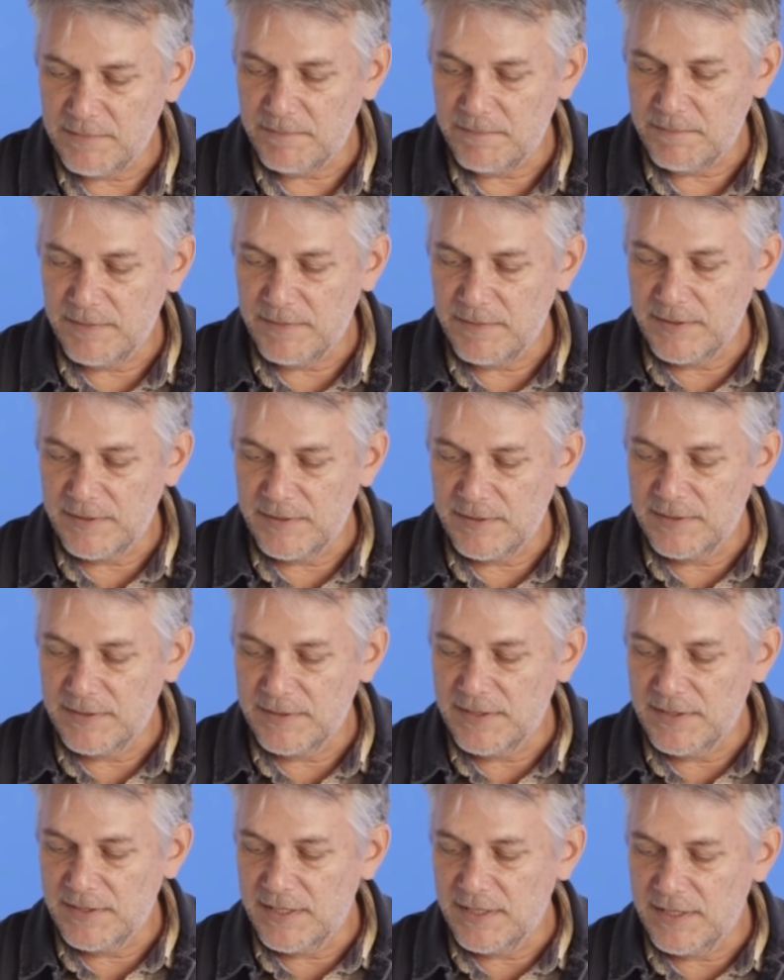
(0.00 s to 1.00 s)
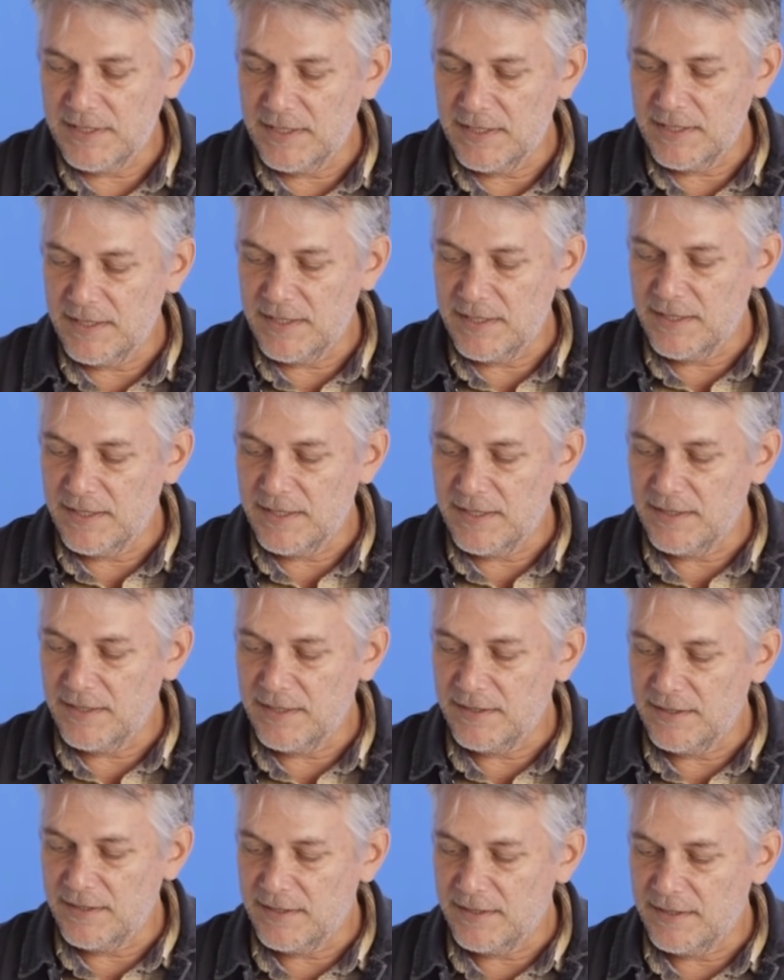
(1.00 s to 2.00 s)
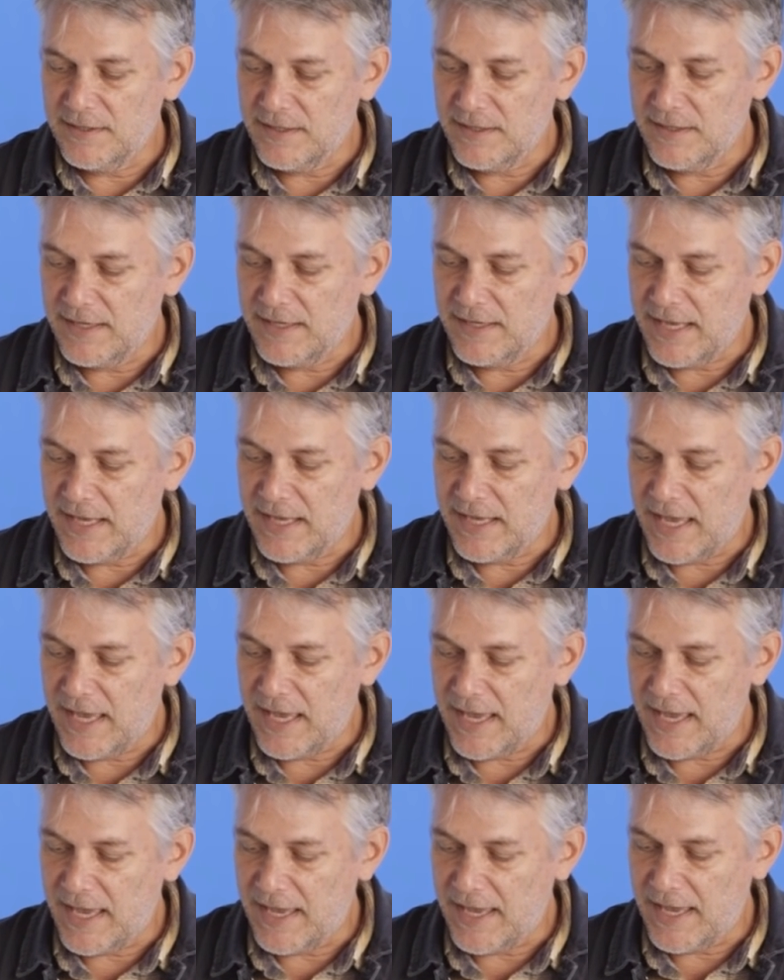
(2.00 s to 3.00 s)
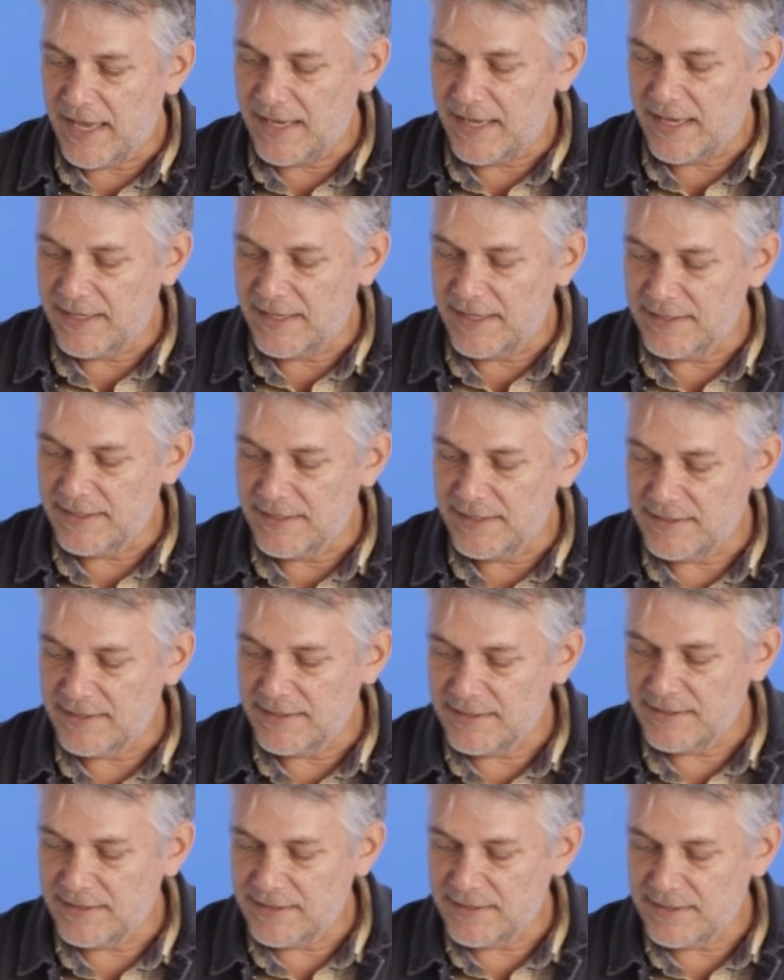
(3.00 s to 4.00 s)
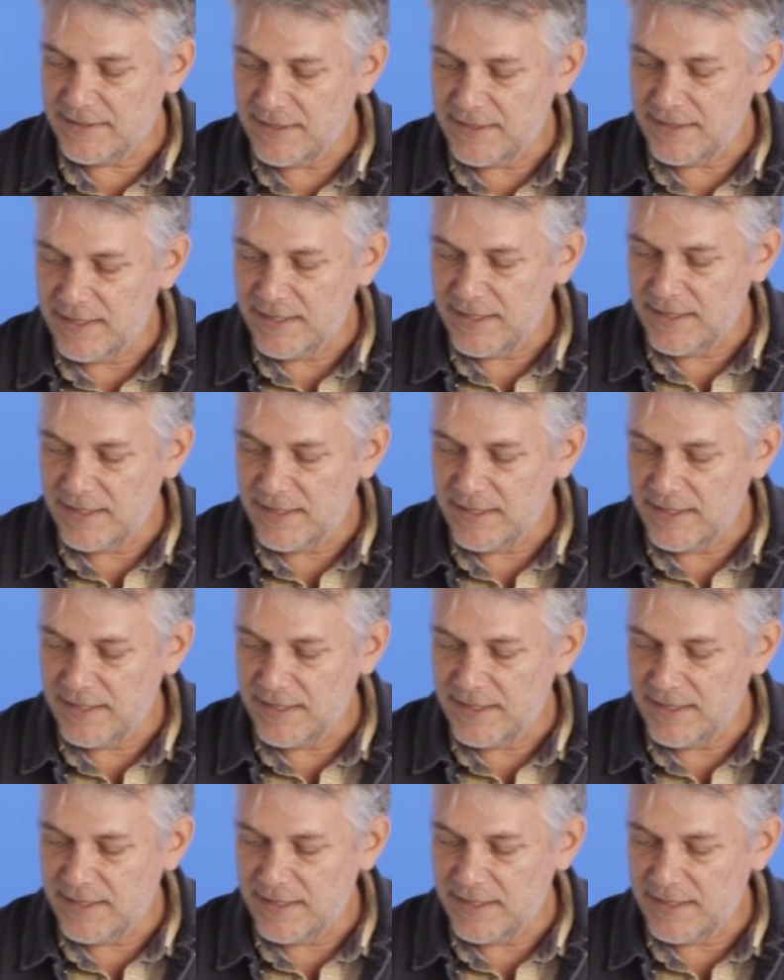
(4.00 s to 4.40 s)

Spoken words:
corner. But previs is very important to the whole creative process of